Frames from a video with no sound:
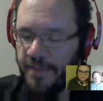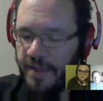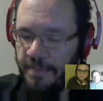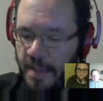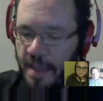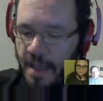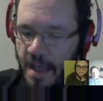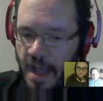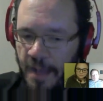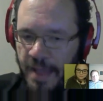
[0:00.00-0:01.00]
Then,
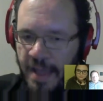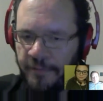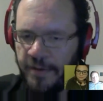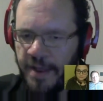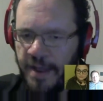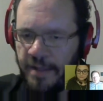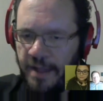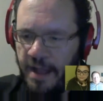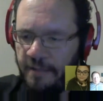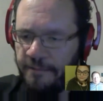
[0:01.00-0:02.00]

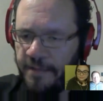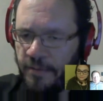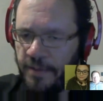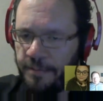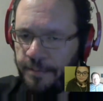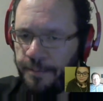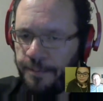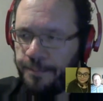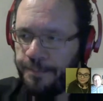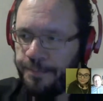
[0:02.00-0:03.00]
I found that
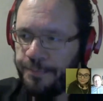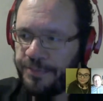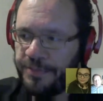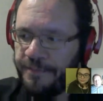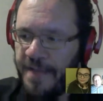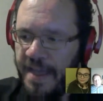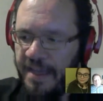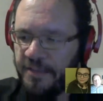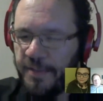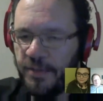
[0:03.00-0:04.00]
the
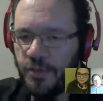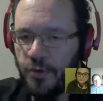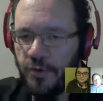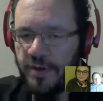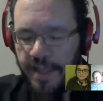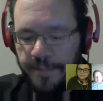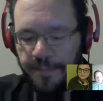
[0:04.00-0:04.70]
vast majority